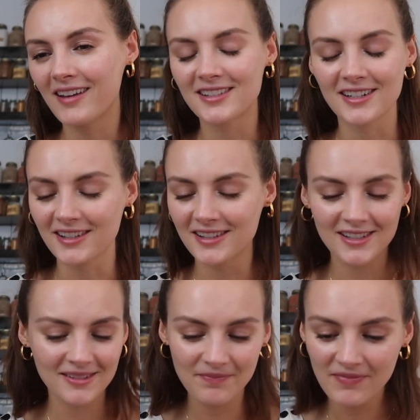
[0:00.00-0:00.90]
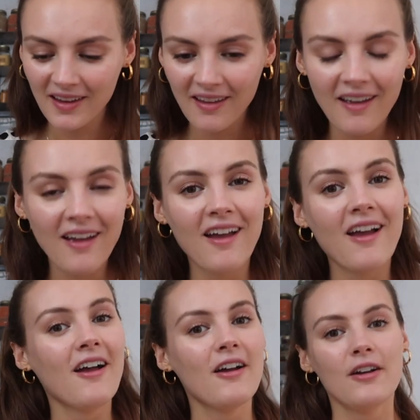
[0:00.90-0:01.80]
It's just
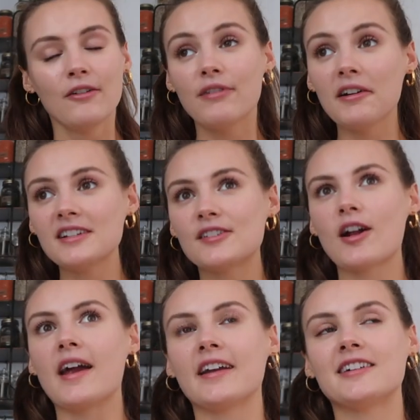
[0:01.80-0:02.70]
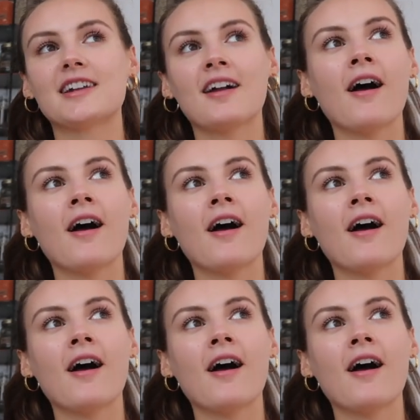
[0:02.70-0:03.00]
very strange.